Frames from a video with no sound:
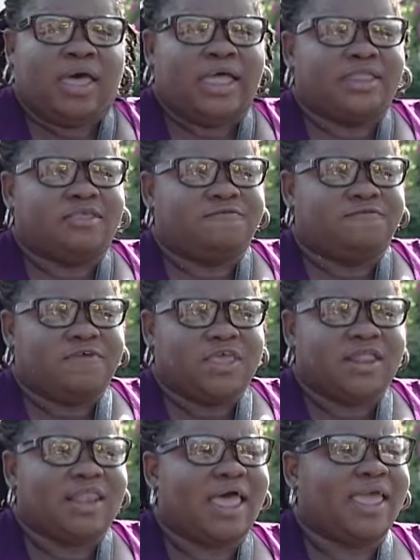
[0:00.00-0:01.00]
and to
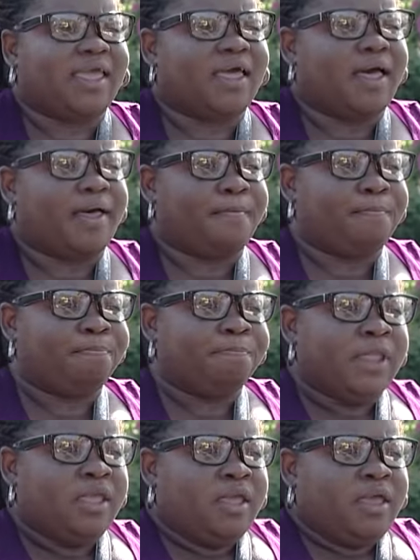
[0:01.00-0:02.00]
feel like
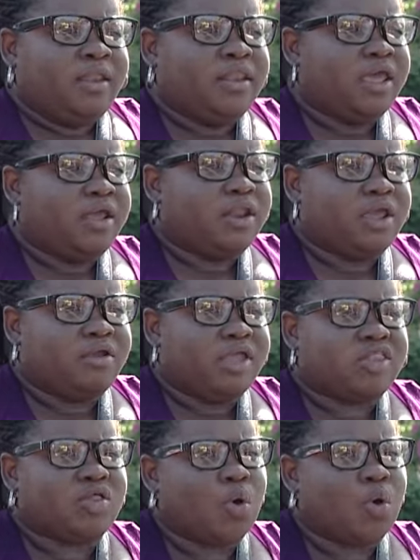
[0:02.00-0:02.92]
there is